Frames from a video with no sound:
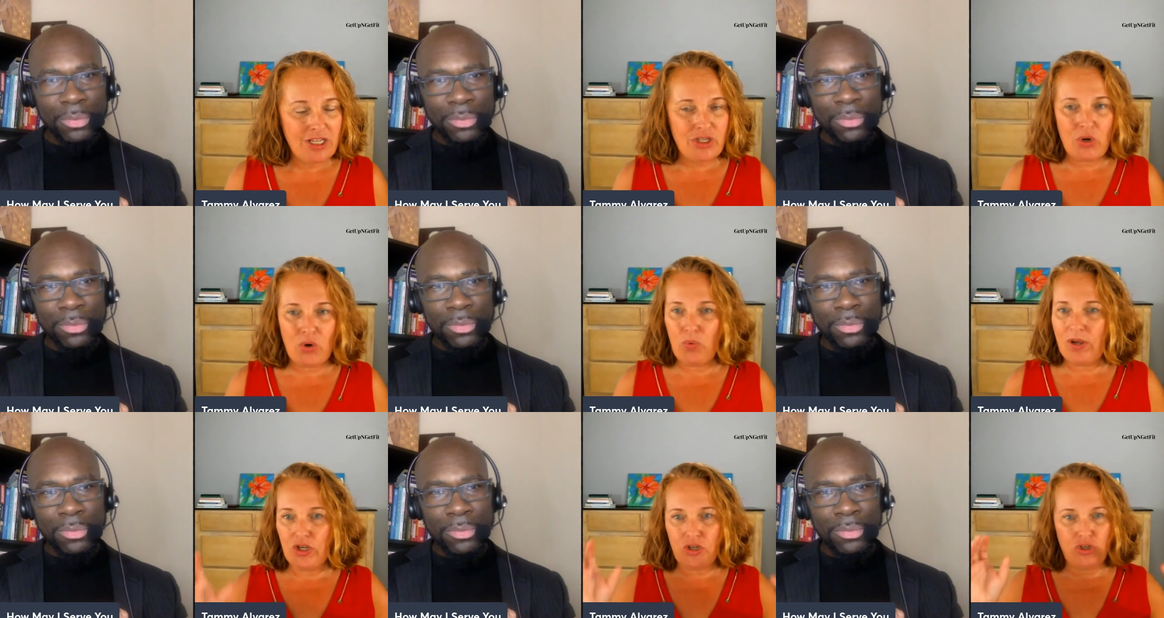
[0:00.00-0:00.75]
Speaker 1: So
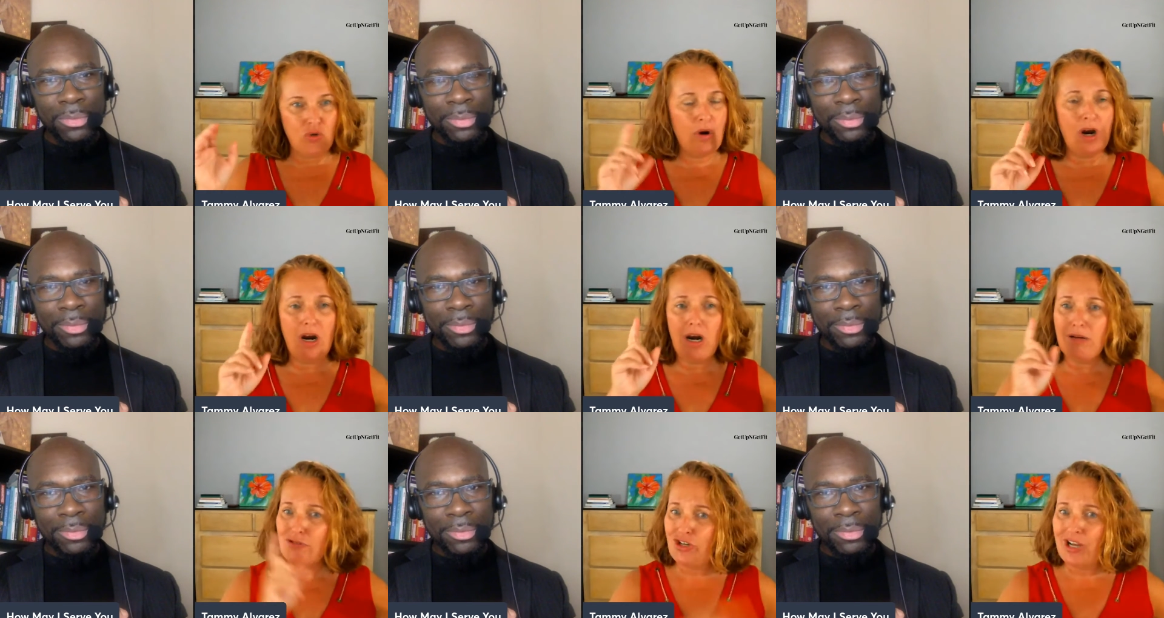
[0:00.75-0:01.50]
whether you
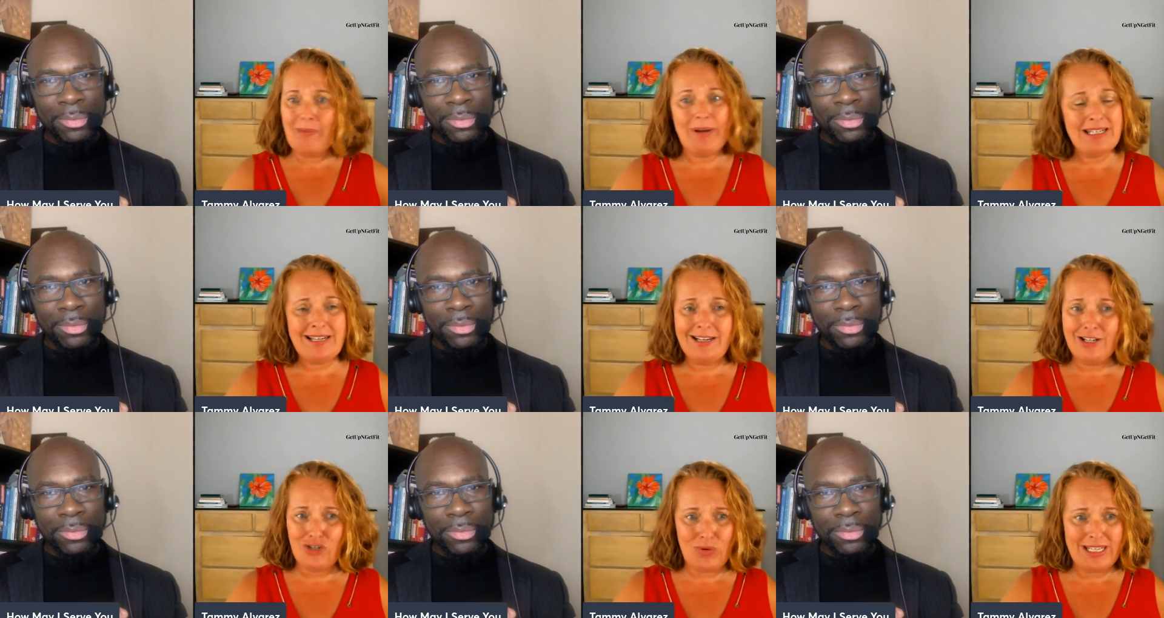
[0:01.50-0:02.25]
are job
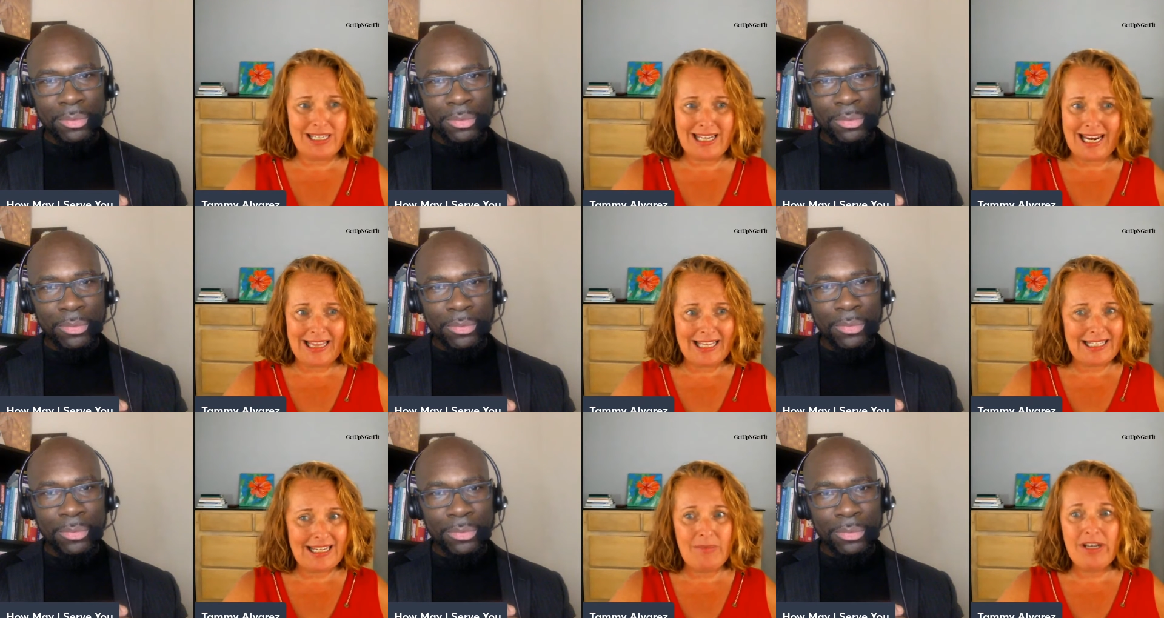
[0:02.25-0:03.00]
hunting because you want to stay in
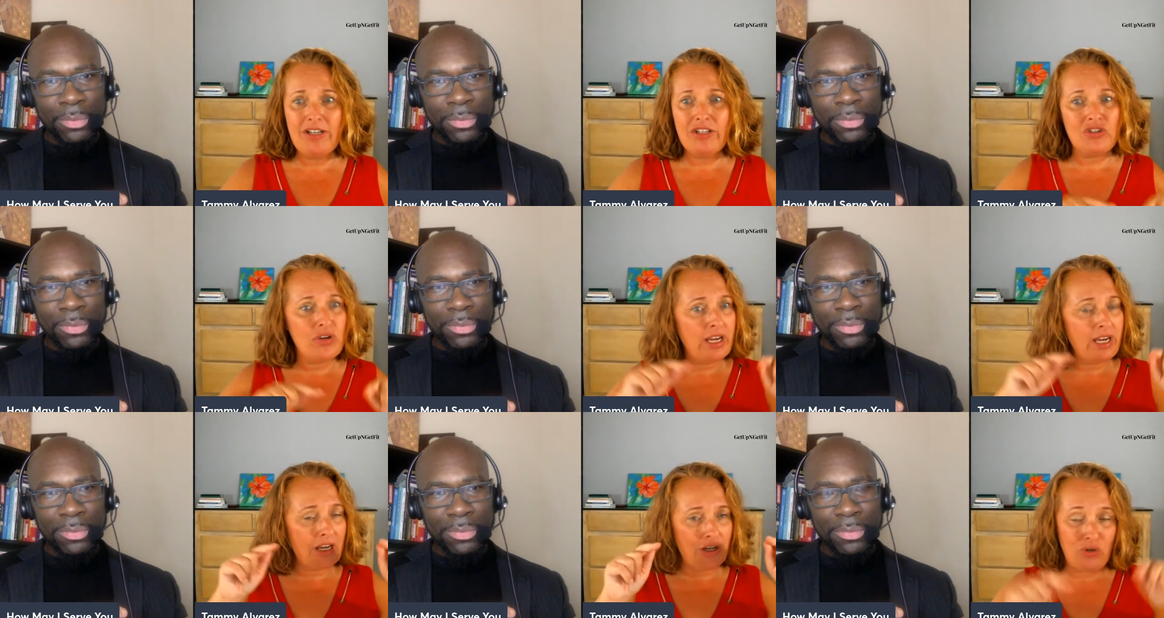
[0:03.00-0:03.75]
the same
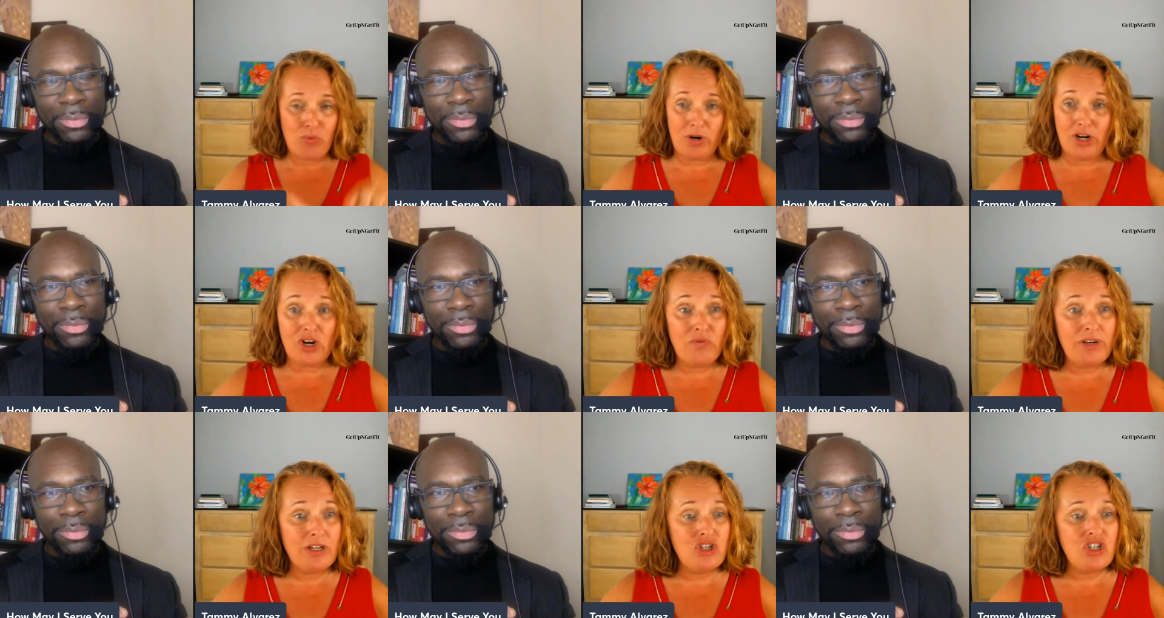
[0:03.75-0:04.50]
industry, you want a
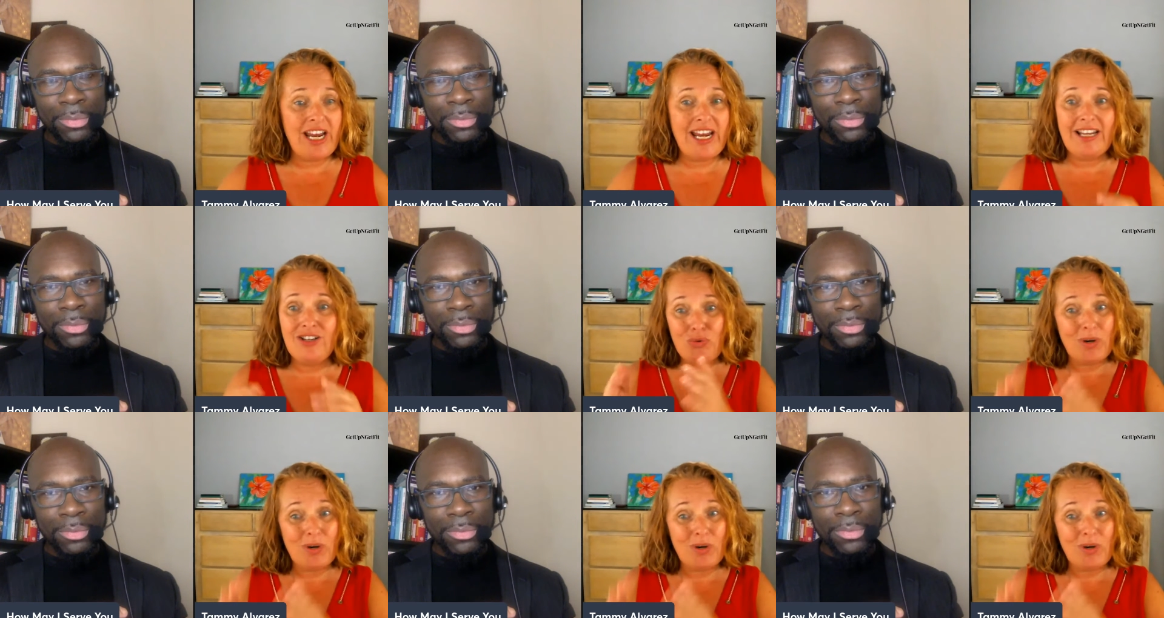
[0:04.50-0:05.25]
career change,
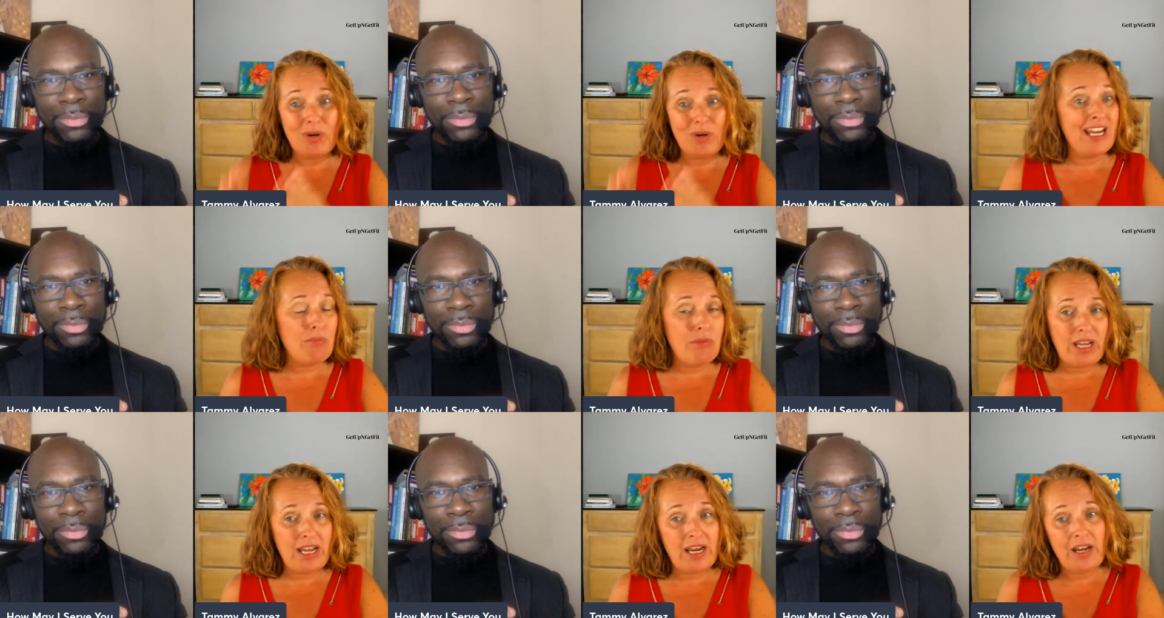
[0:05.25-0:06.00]
you want to get
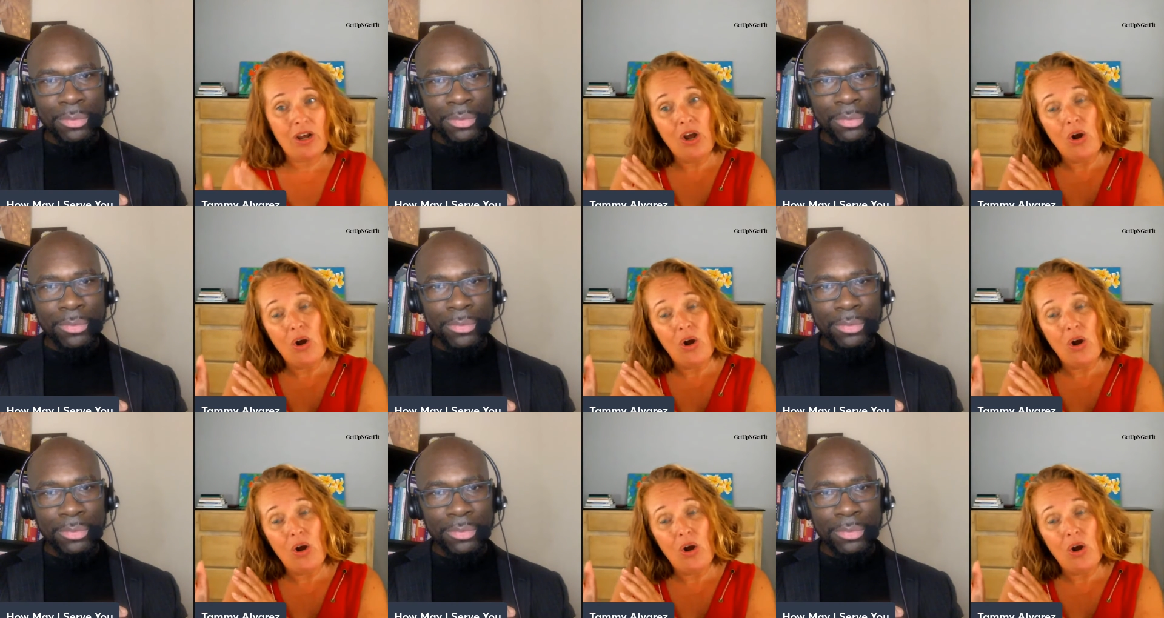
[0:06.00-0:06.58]
promoted,